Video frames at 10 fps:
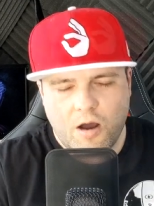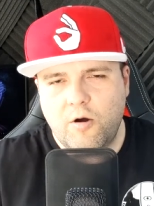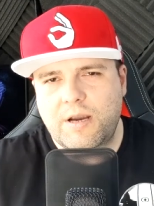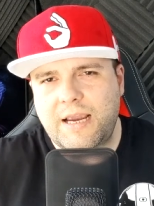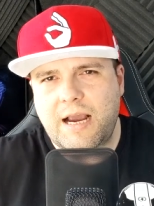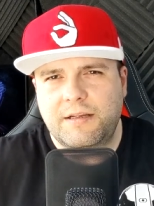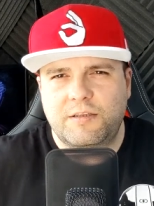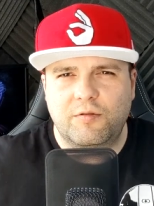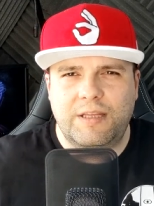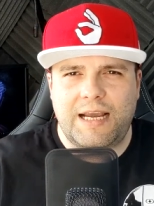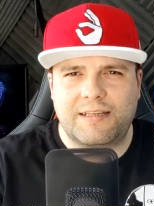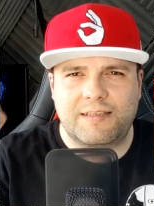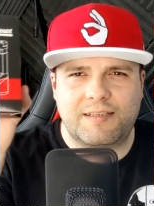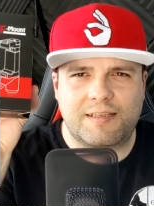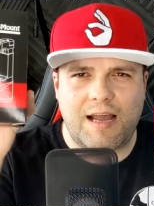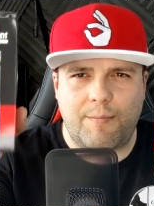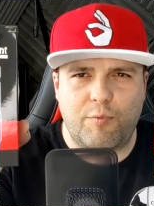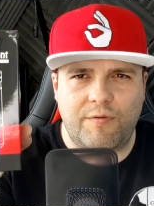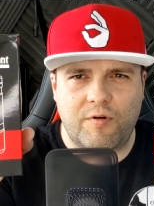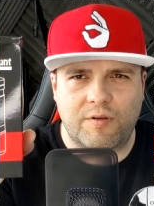Okay guys, so next step
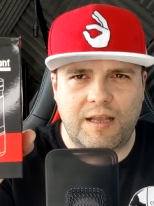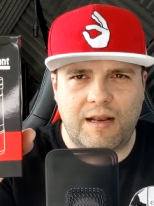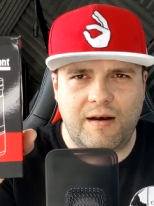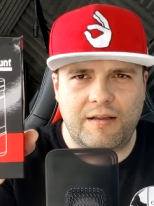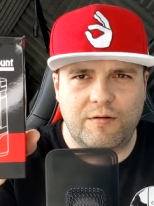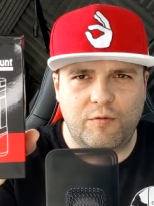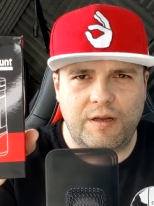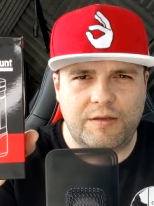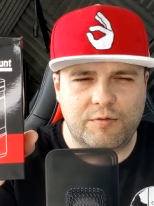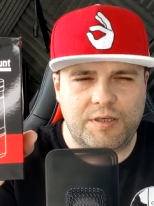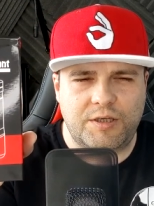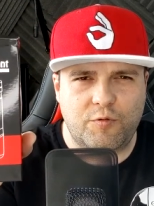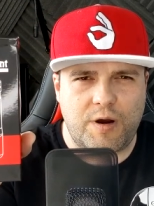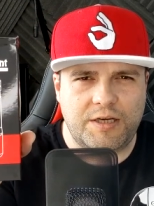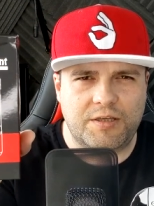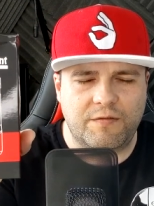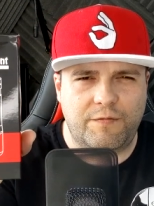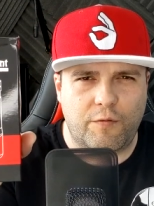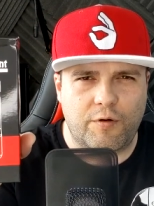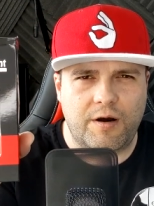we've got that little little situation for